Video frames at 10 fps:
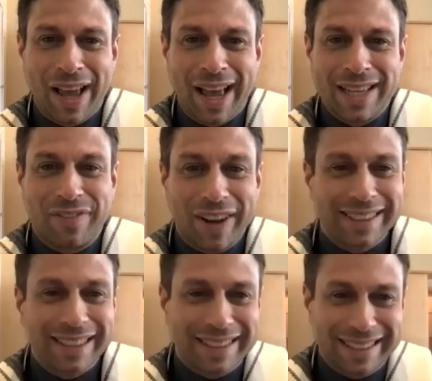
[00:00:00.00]
Suffice
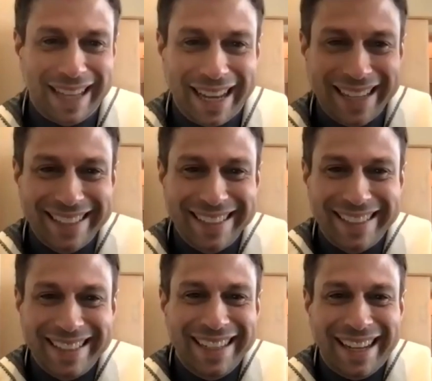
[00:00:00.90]
it to say,
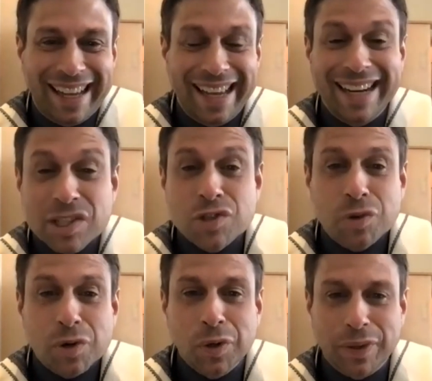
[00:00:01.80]
it is
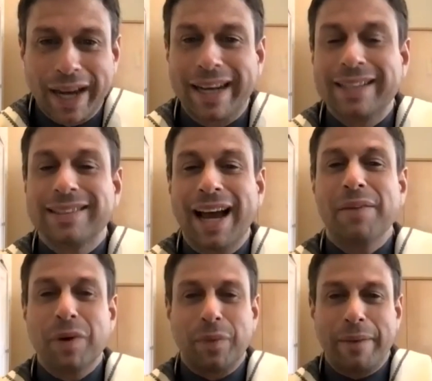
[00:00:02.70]
true that in a time
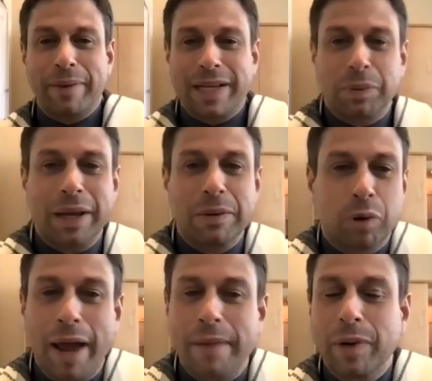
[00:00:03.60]
when rabbis played
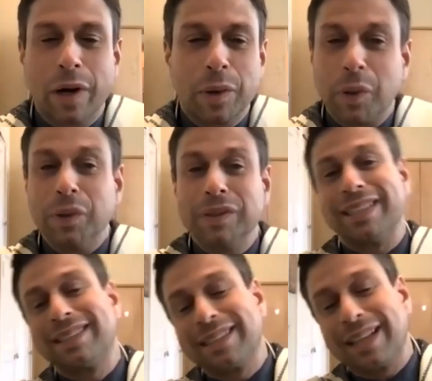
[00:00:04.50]
primary roles
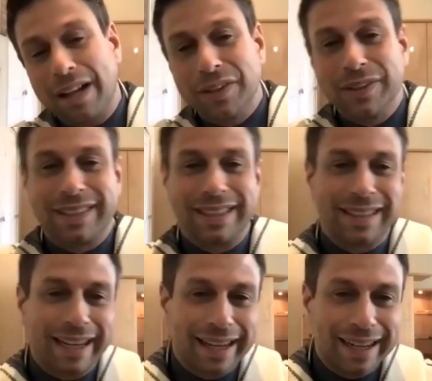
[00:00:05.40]
as scholars and
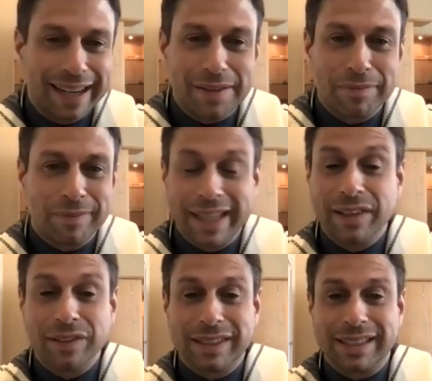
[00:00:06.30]
dayanim,
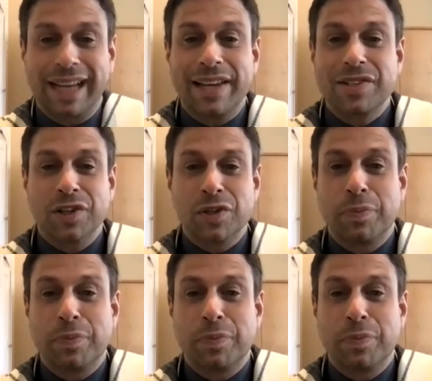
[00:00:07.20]
legal decisors,